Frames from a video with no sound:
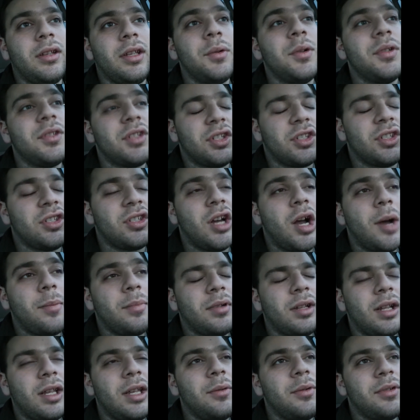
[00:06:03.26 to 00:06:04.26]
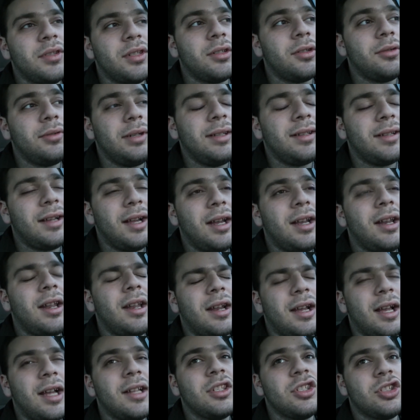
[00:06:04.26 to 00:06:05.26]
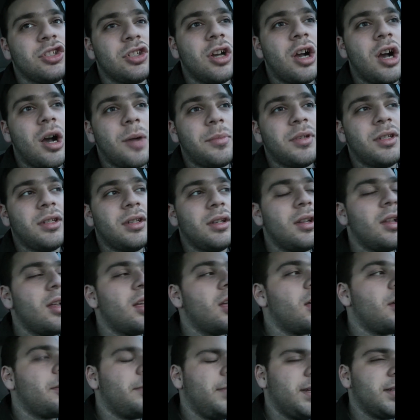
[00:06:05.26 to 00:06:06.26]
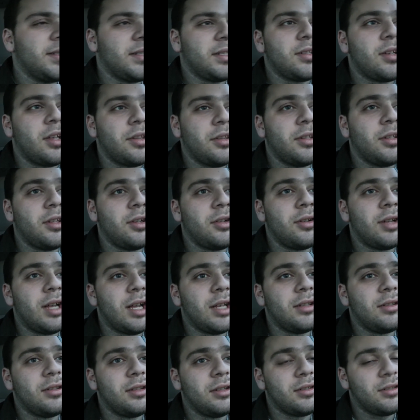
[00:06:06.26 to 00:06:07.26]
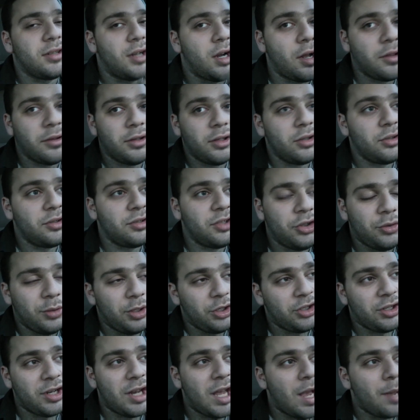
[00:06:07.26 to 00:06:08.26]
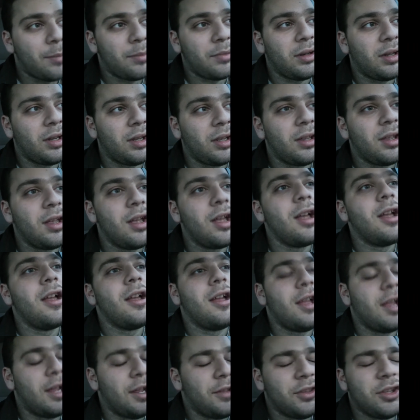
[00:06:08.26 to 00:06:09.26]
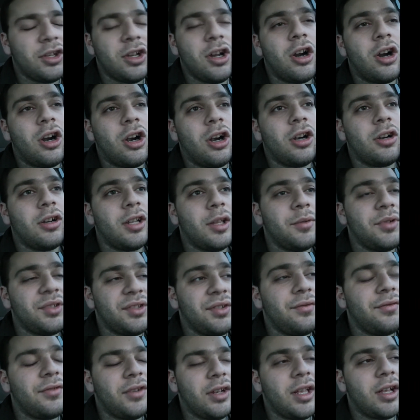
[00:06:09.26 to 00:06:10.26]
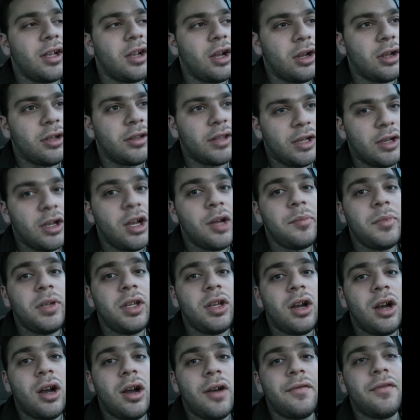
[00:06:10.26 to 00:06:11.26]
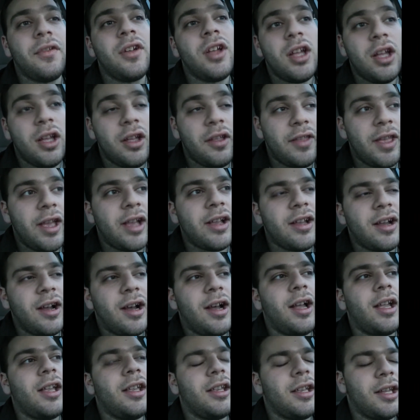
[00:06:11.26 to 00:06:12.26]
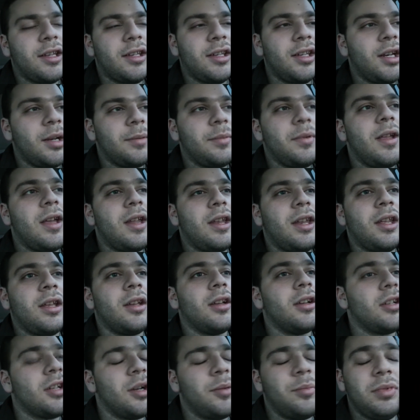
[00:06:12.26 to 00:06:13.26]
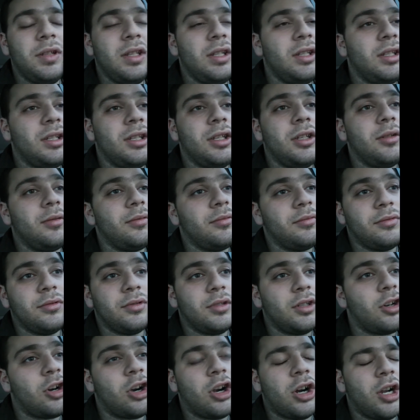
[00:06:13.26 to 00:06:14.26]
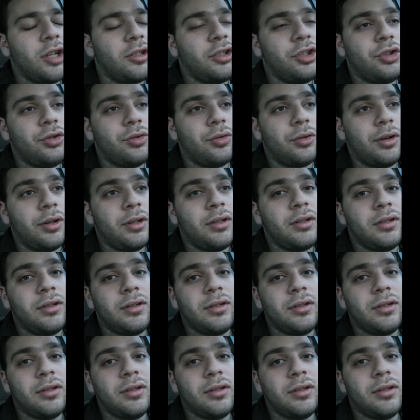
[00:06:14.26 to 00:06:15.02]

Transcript: It was a green light, and I had stopped because I saw the little situation happening, and the car that was in front that cut me off, that guy ended up getting the car got destroyed.